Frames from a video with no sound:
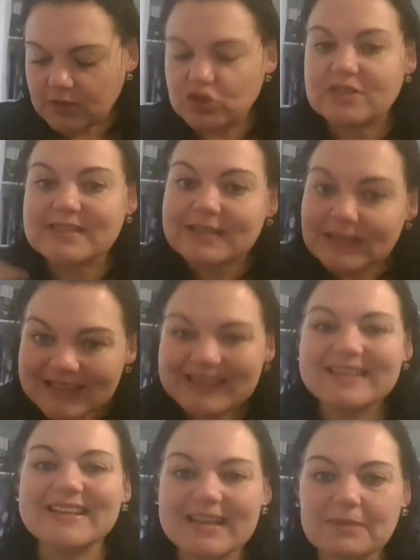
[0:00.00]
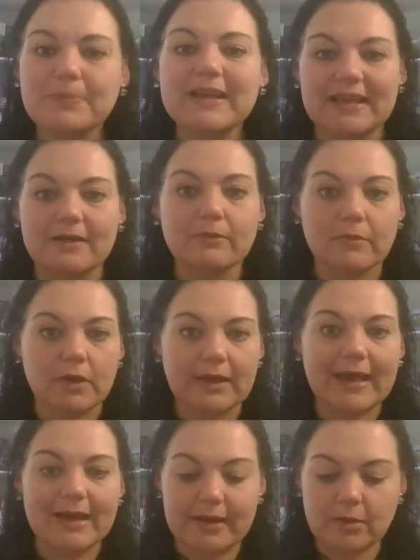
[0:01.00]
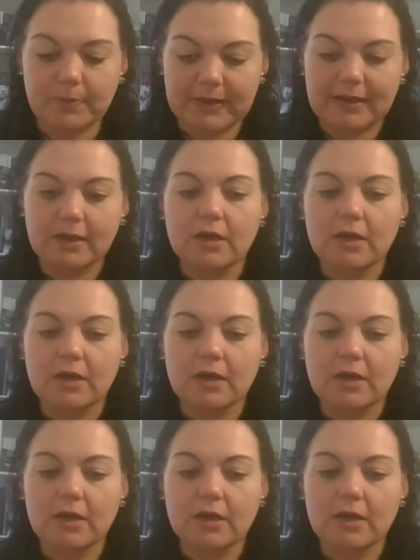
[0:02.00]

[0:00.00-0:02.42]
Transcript: just let it be. Okay, let it be.